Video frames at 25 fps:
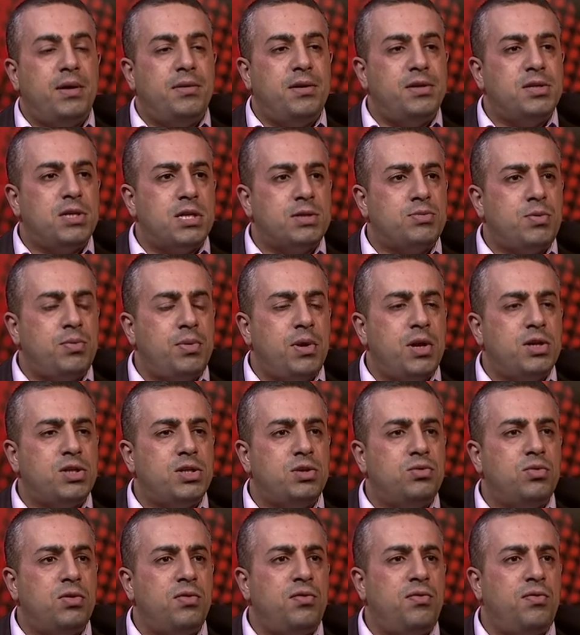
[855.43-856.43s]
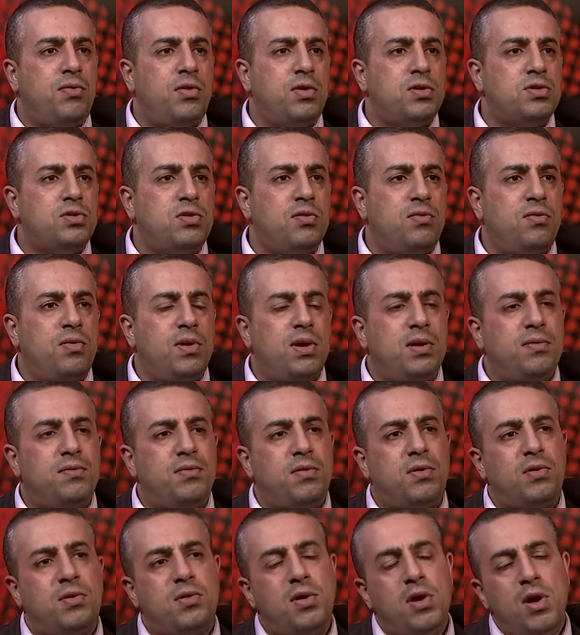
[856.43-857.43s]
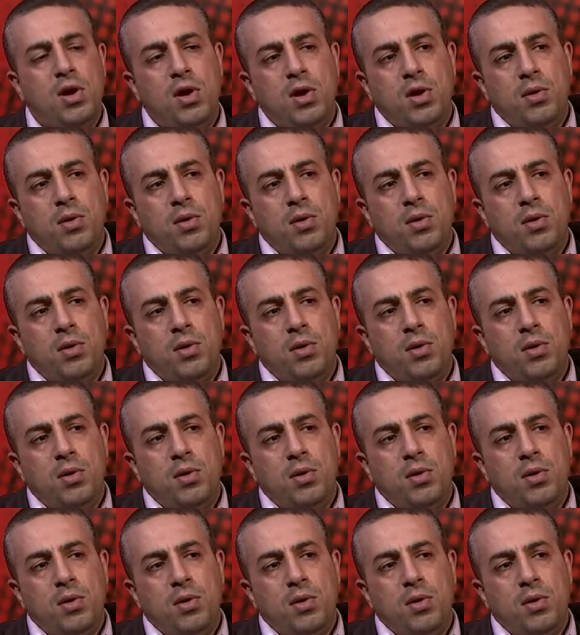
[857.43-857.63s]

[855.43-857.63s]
indigenous population were forced to flee for